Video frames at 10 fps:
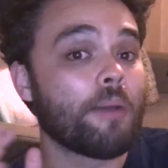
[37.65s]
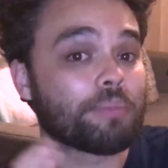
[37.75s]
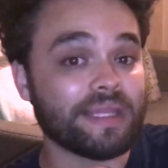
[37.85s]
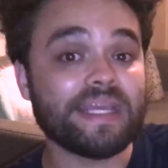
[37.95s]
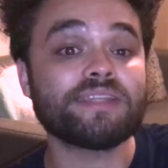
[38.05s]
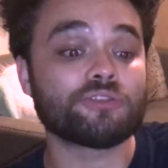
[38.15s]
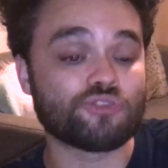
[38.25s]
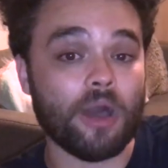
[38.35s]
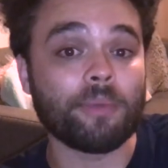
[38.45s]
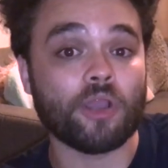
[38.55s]
Please
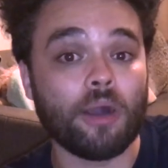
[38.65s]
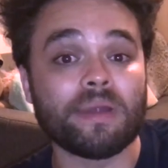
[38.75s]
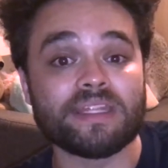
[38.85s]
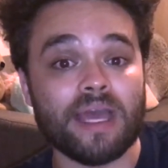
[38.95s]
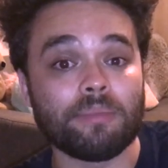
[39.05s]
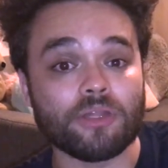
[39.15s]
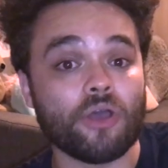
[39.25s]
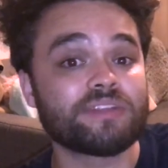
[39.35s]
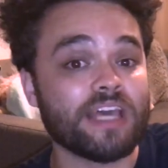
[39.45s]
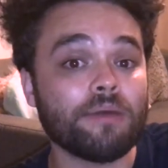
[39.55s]
drop a comment down
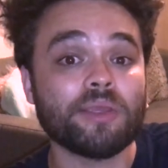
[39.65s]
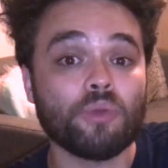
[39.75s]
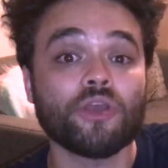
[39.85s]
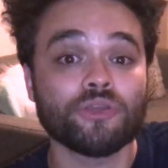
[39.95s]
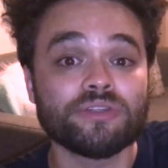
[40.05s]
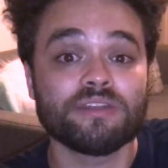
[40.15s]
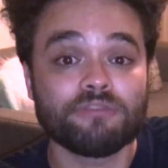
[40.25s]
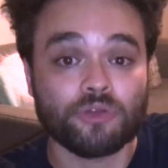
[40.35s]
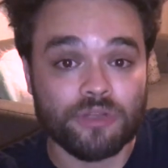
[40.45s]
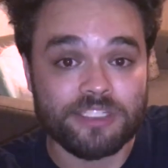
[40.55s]
below. Tell me what you did
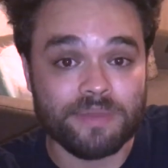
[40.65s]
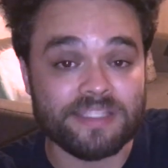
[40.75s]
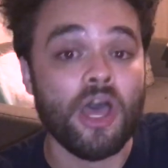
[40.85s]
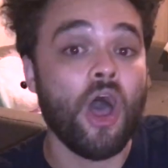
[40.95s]
for Christmas.